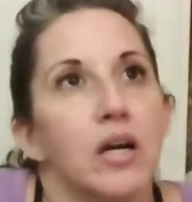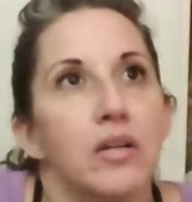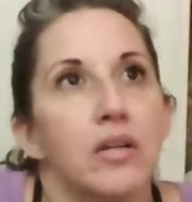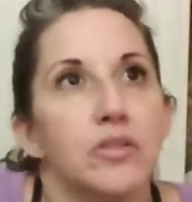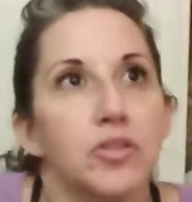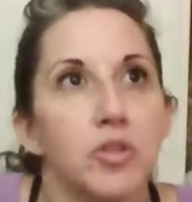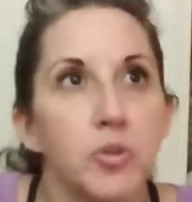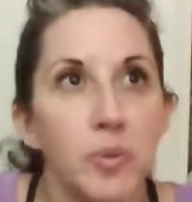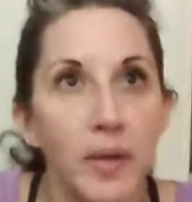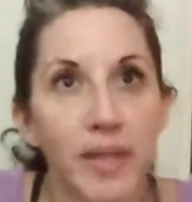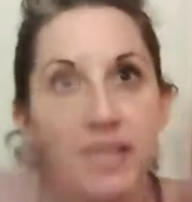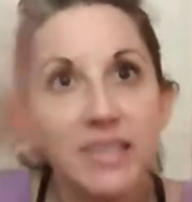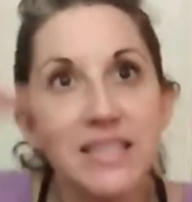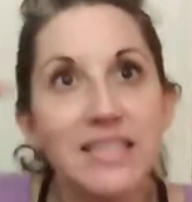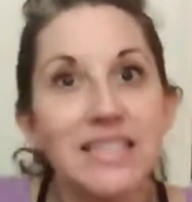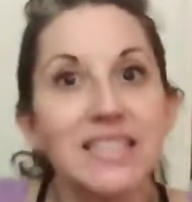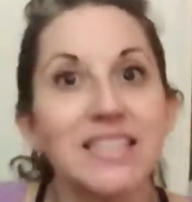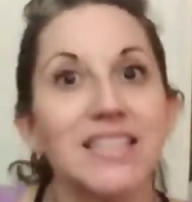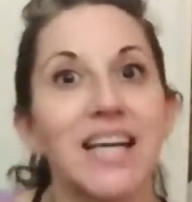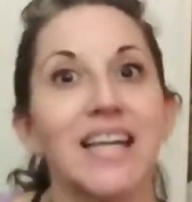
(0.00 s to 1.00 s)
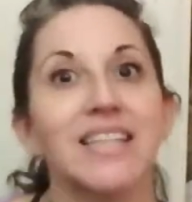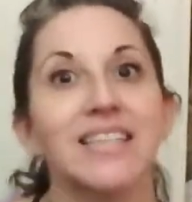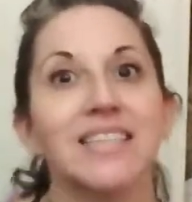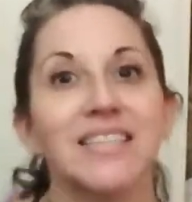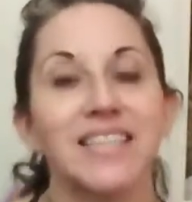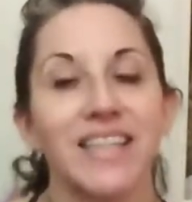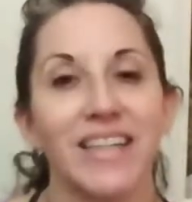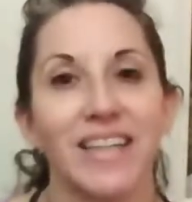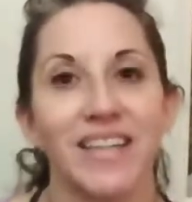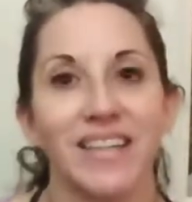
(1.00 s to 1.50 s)

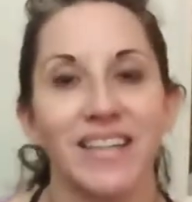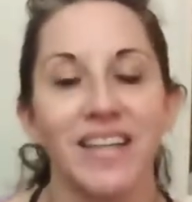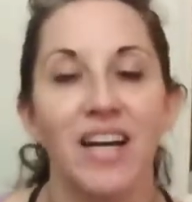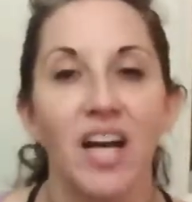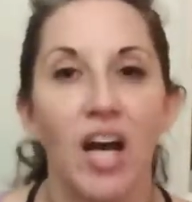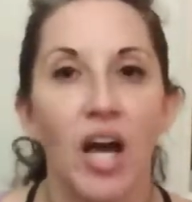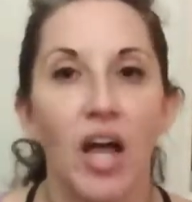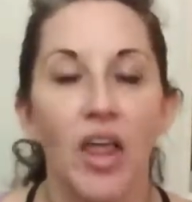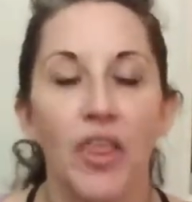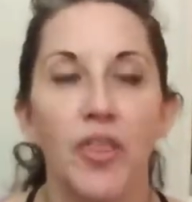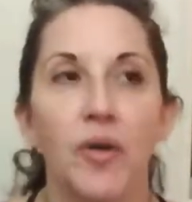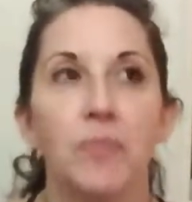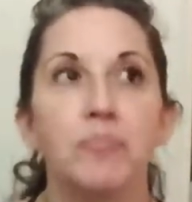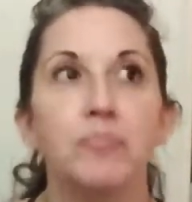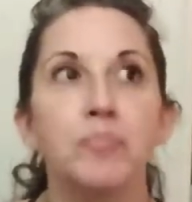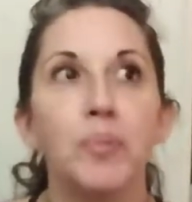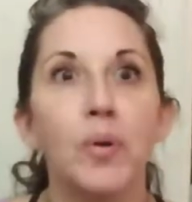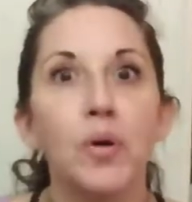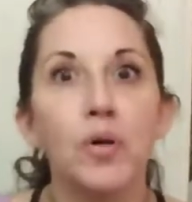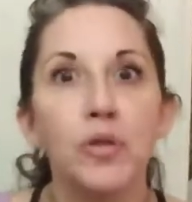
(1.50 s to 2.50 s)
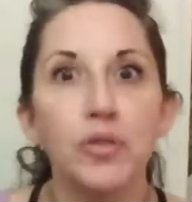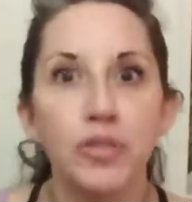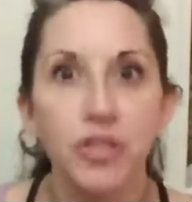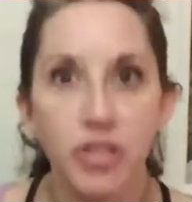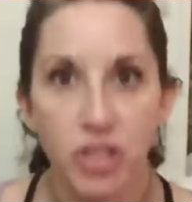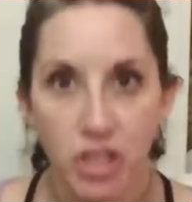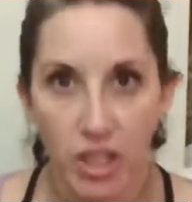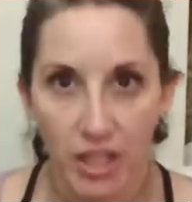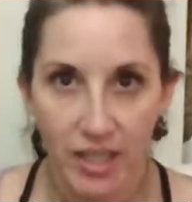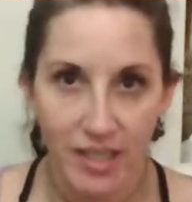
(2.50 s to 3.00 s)
transcending the
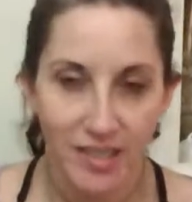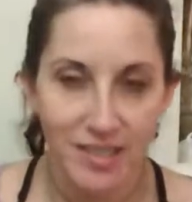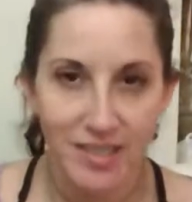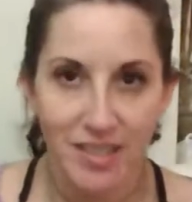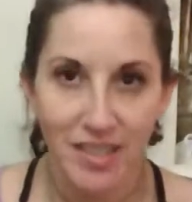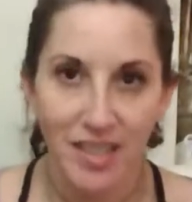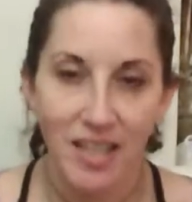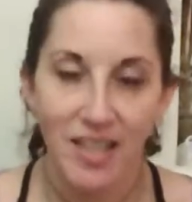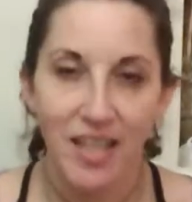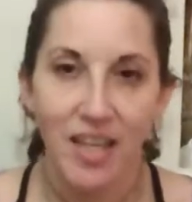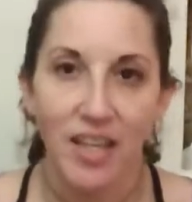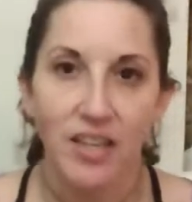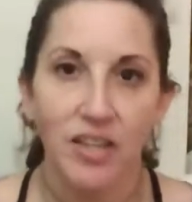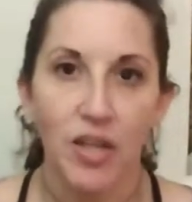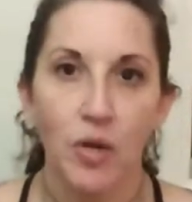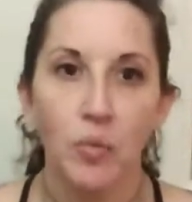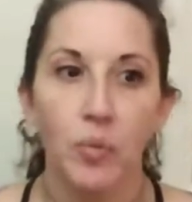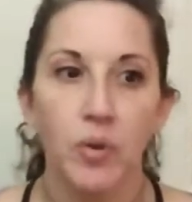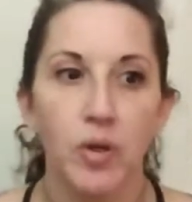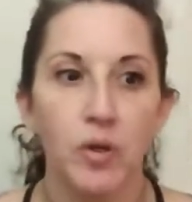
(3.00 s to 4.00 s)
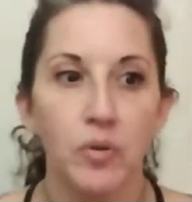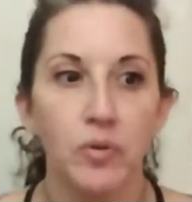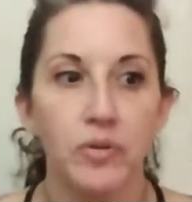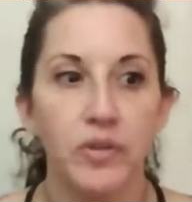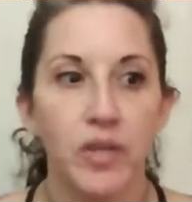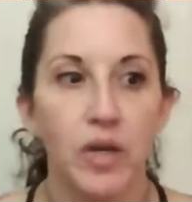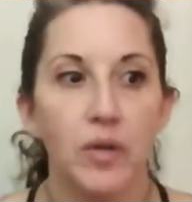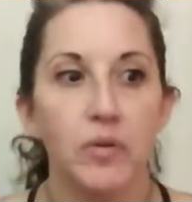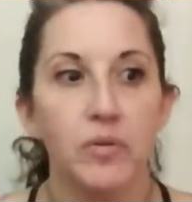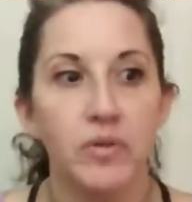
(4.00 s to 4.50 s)
bullshit
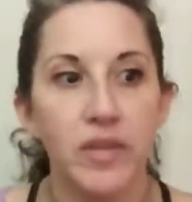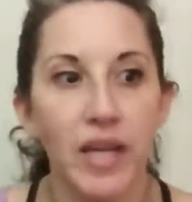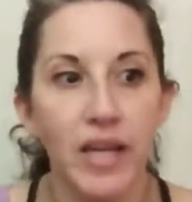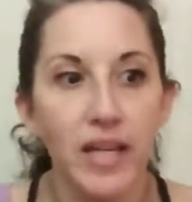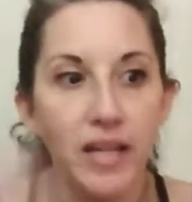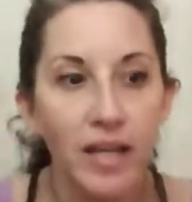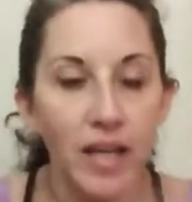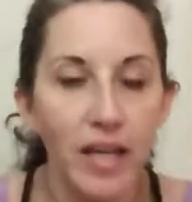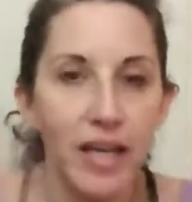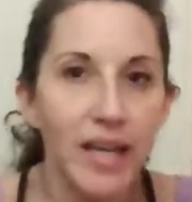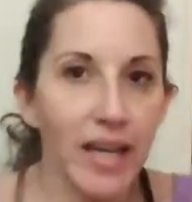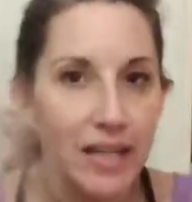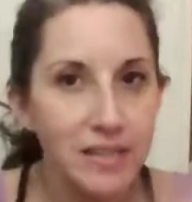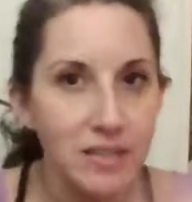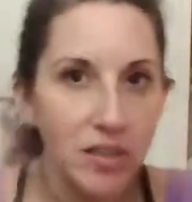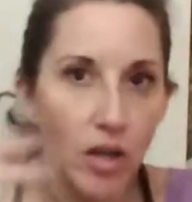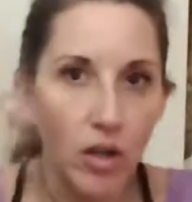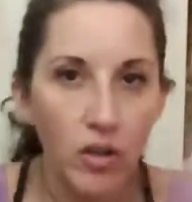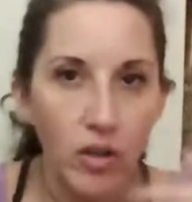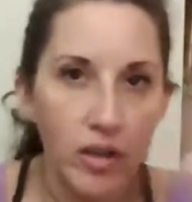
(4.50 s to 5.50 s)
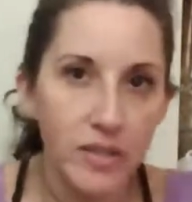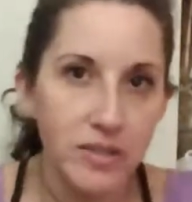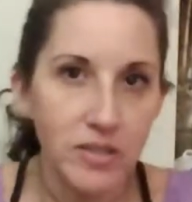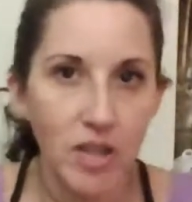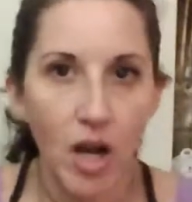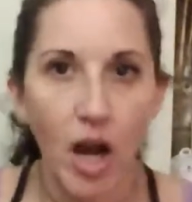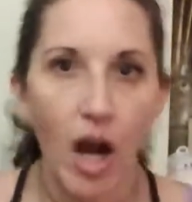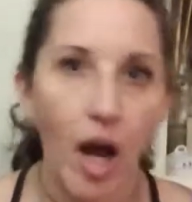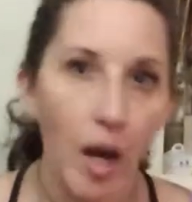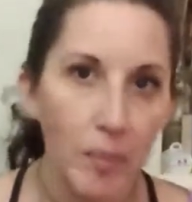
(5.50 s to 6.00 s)
that gets all on
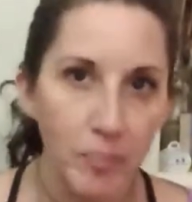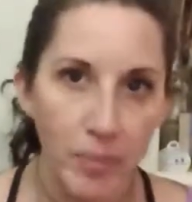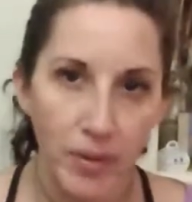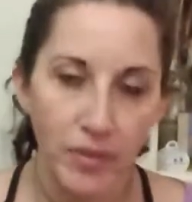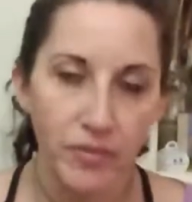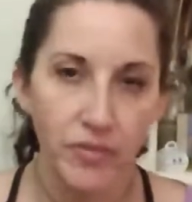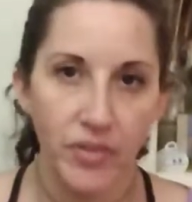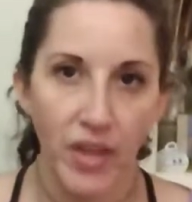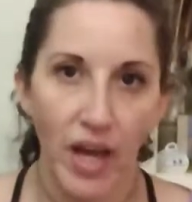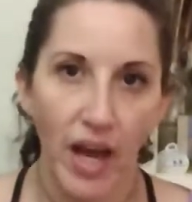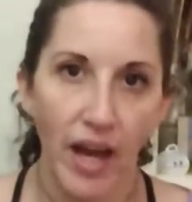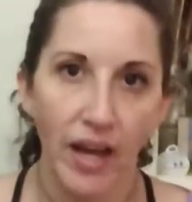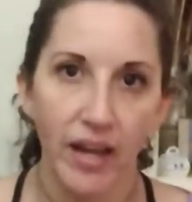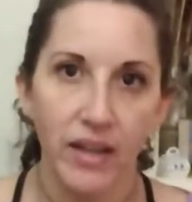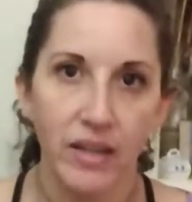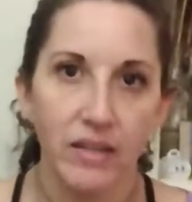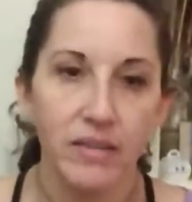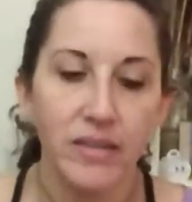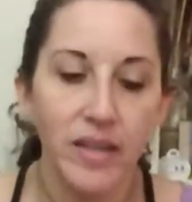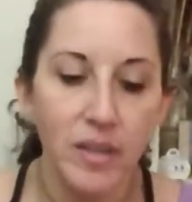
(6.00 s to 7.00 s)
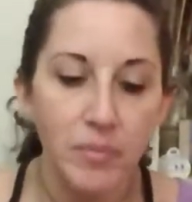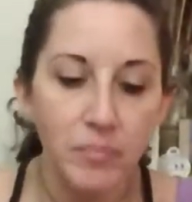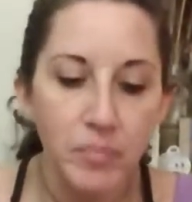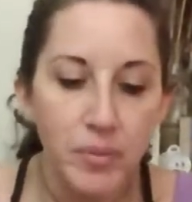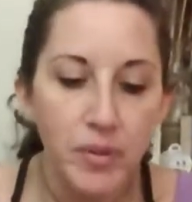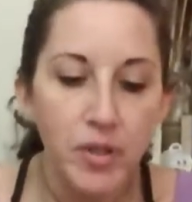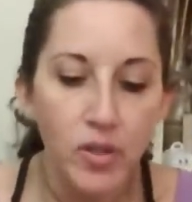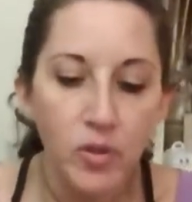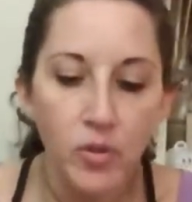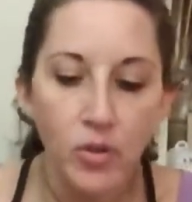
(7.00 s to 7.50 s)
top of that
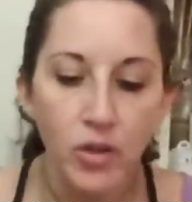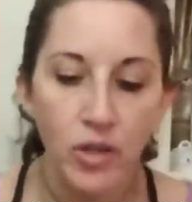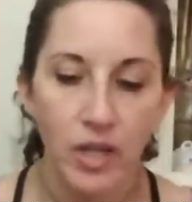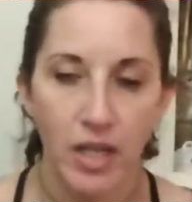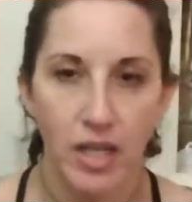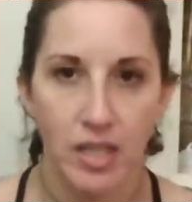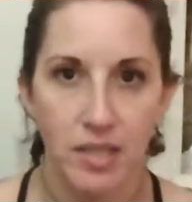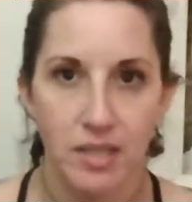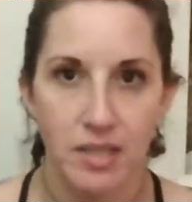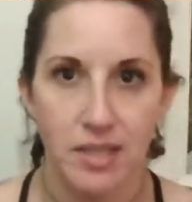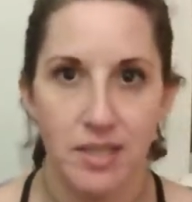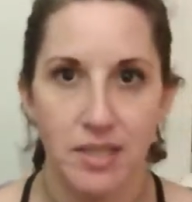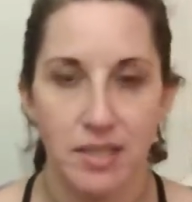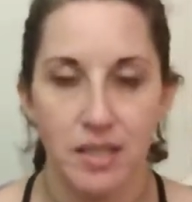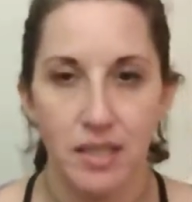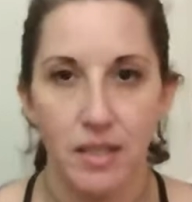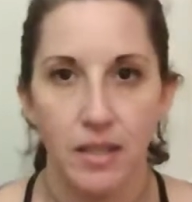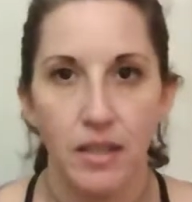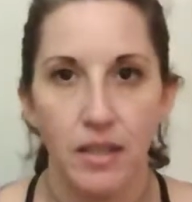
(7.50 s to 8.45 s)
pureness.